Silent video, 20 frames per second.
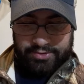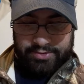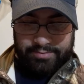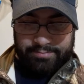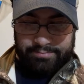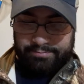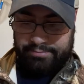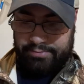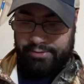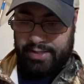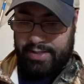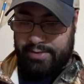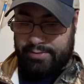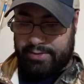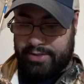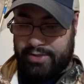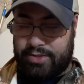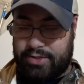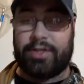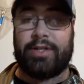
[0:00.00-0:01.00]
some probably
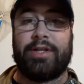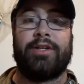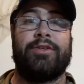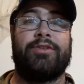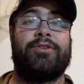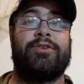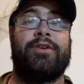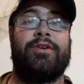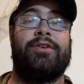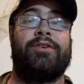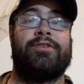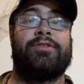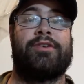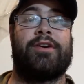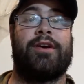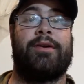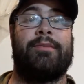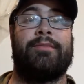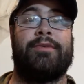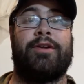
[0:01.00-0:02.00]
trick-or-treaters
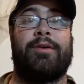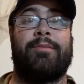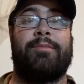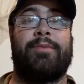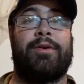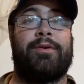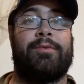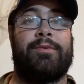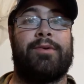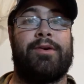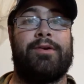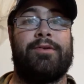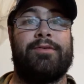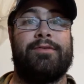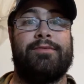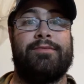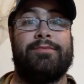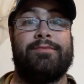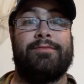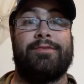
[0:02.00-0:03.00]
coming up our road,
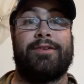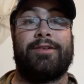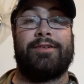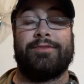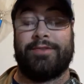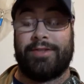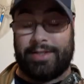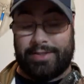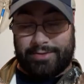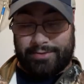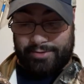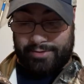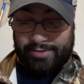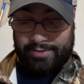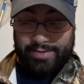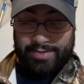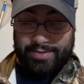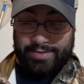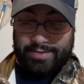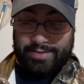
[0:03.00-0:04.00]
and our lights are
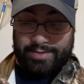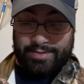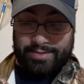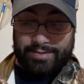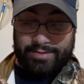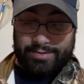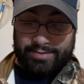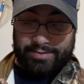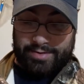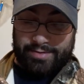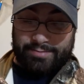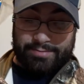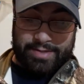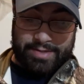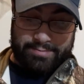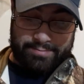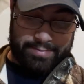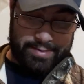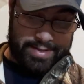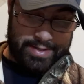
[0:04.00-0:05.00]
not on because I'm
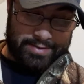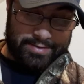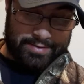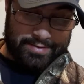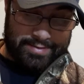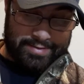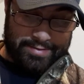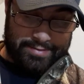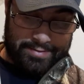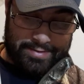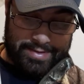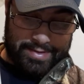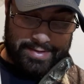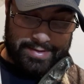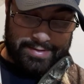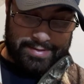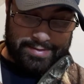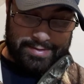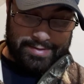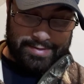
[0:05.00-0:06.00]
not passing out
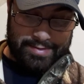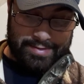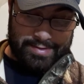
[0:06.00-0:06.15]
candy.